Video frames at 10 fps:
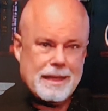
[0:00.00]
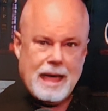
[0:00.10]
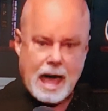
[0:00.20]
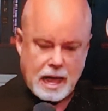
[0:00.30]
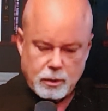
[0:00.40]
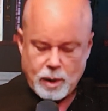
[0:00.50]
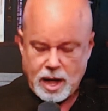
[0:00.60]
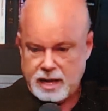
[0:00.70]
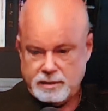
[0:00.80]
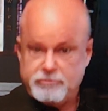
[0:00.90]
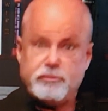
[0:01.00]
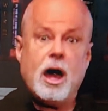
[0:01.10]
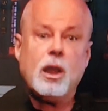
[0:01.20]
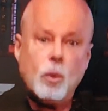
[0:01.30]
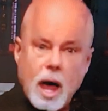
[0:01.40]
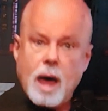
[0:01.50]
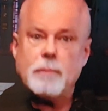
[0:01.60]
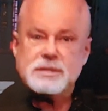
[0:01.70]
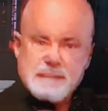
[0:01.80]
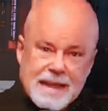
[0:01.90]
How do I follow
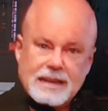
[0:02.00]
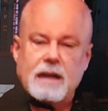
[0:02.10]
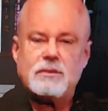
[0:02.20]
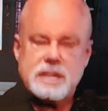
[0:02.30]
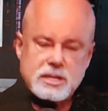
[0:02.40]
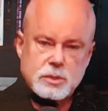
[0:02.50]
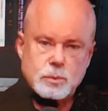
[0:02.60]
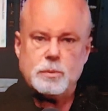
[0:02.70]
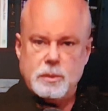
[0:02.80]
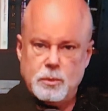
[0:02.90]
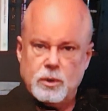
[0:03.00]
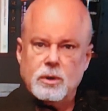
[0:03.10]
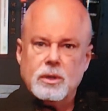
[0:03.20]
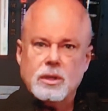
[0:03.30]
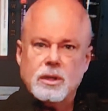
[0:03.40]
up, stay in conversation with people